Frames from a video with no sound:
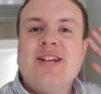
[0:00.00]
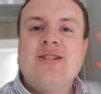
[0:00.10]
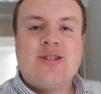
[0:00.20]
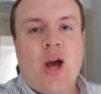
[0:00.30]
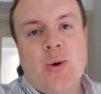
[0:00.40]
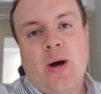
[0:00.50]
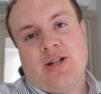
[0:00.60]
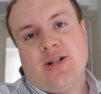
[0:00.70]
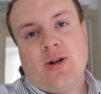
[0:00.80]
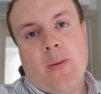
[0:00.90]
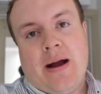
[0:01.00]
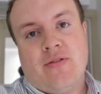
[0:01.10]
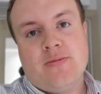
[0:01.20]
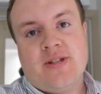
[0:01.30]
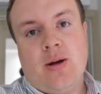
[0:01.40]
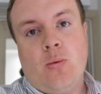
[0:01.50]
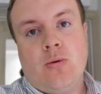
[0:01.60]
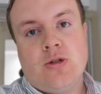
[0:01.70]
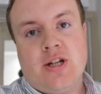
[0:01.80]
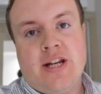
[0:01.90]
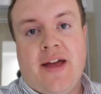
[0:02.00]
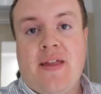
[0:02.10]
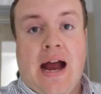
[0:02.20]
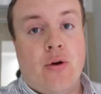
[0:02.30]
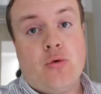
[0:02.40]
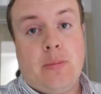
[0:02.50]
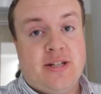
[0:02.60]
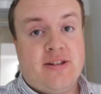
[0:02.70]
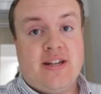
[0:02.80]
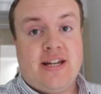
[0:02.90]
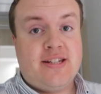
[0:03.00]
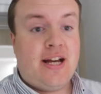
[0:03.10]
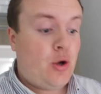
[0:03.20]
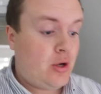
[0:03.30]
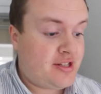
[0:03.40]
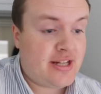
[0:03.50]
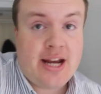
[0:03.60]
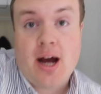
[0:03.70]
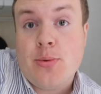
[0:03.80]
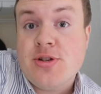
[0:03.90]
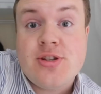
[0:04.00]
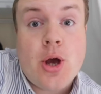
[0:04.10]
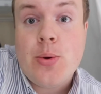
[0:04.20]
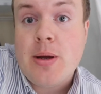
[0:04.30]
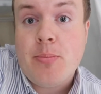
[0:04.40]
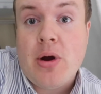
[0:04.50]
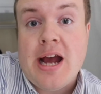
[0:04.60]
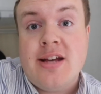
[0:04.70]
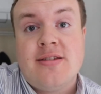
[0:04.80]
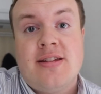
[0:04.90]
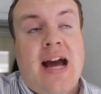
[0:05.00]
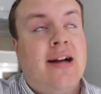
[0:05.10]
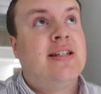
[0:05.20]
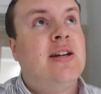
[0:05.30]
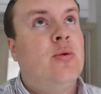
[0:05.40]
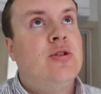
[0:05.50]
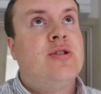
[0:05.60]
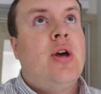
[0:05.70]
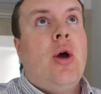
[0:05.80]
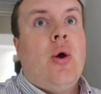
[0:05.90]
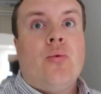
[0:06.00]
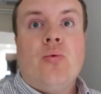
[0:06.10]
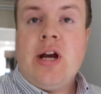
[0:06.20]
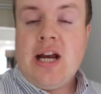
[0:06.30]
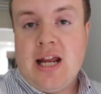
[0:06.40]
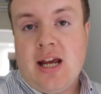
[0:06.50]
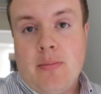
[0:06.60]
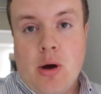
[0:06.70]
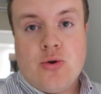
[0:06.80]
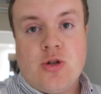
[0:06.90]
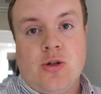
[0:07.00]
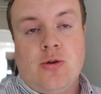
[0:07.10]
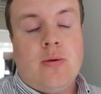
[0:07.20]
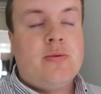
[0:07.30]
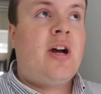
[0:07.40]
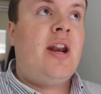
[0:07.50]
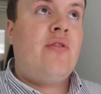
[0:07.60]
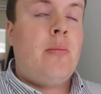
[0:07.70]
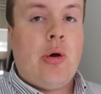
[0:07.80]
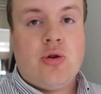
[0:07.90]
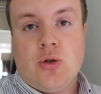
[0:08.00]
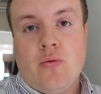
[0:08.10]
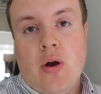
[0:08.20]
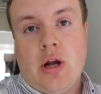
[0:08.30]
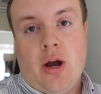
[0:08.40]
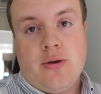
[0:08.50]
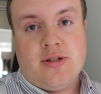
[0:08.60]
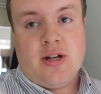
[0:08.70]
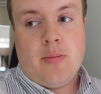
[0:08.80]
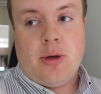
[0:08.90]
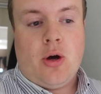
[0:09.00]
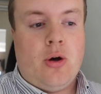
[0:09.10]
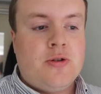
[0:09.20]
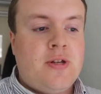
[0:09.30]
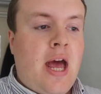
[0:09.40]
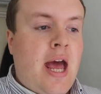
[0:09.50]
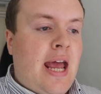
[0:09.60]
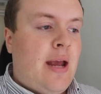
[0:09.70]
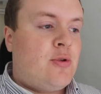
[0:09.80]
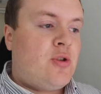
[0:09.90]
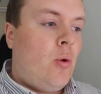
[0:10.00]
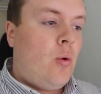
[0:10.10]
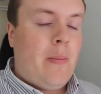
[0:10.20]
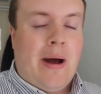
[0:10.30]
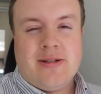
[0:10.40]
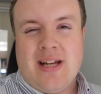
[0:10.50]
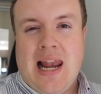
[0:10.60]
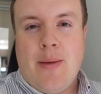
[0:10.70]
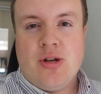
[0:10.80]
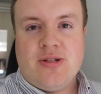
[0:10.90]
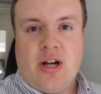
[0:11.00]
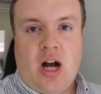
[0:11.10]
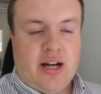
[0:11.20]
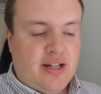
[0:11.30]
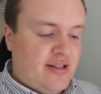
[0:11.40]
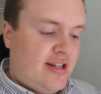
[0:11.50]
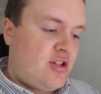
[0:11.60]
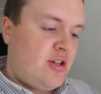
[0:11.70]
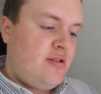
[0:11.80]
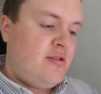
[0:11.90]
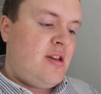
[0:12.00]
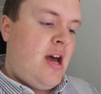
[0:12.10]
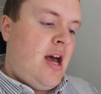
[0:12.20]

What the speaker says: So I just got back from seeing Walden at the Harold Pinter Theatre and honestly, I was so impressed. The acting was really emotional. It was kind of an emotional roller coaster because it was all about dilemmas and kind of decisions.